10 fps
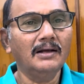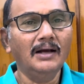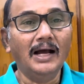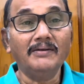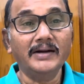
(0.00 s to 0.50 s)

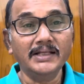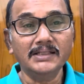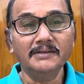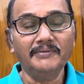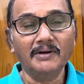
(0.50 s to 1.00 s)

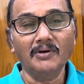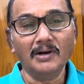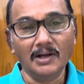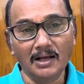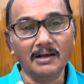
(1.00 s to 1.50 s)
advertising for
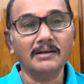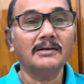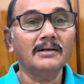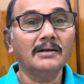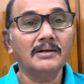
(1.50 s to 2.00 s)
one
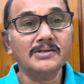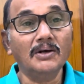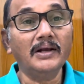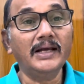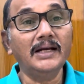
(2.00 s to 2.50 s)

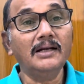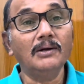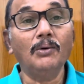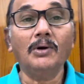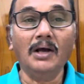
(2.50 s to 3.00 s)
surrogate
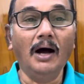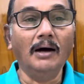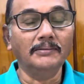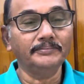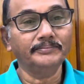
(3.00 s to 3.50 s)
Gutkha.